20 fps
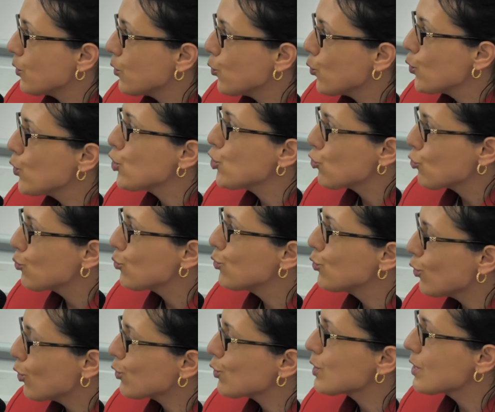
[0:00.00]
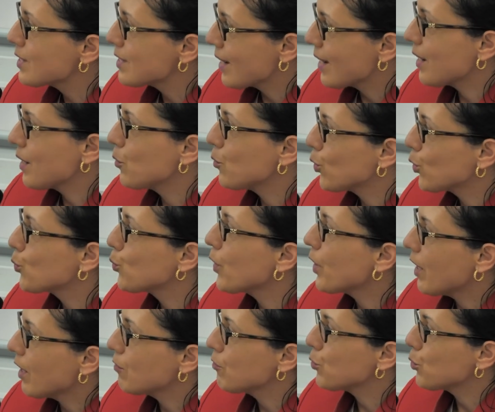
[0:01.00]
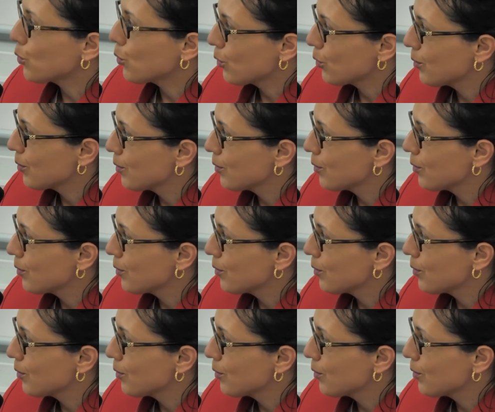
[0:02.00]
we should not say what we have to.